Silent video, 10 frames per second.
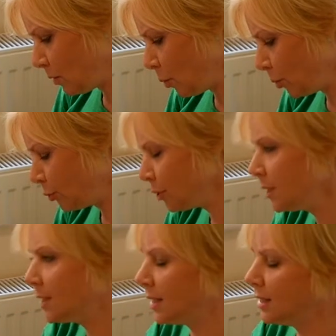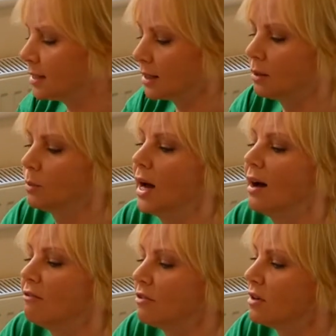opportunities, and we
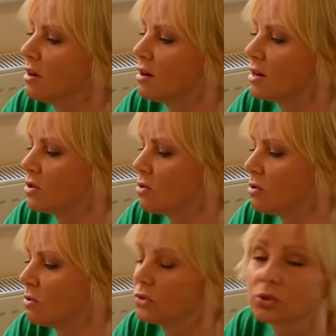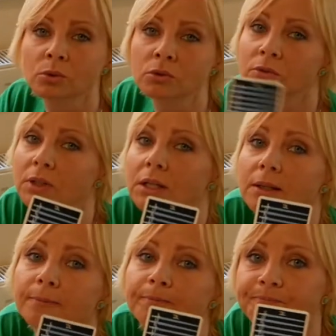have the Nine of Swords over here.